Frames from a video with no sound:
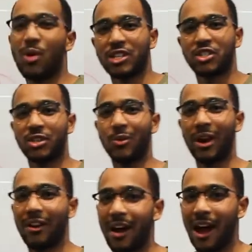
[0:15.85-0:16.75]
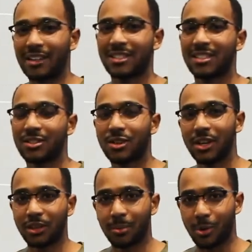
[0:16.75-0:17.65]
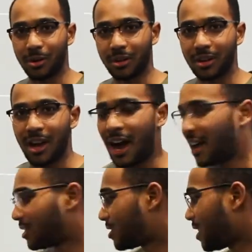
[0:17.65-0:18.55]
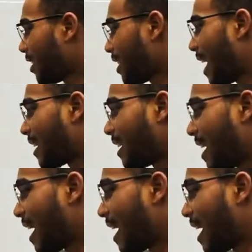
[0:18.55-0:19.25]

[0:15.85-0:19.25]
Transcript: question where I stood at the board, I stared at it,